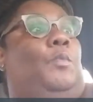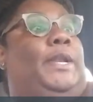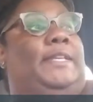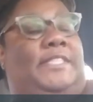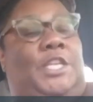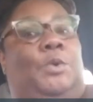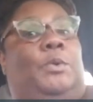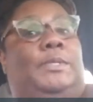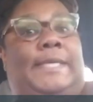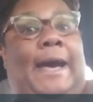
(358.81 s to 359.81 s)
When they see you
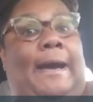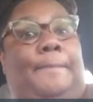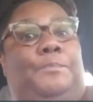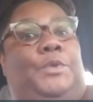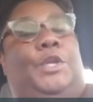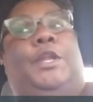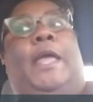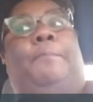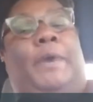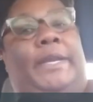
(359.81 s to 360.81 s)
on top
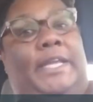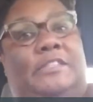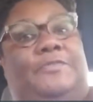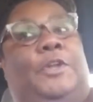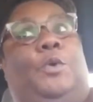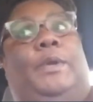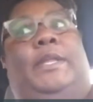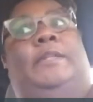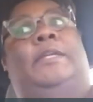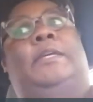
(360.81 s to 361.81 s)
and money is
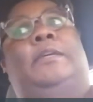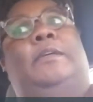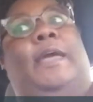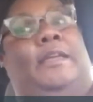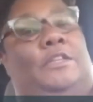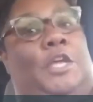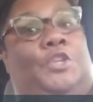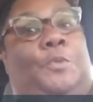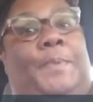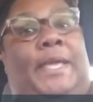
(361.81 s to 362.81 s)
flowing and
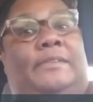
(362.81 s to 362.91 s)
you're being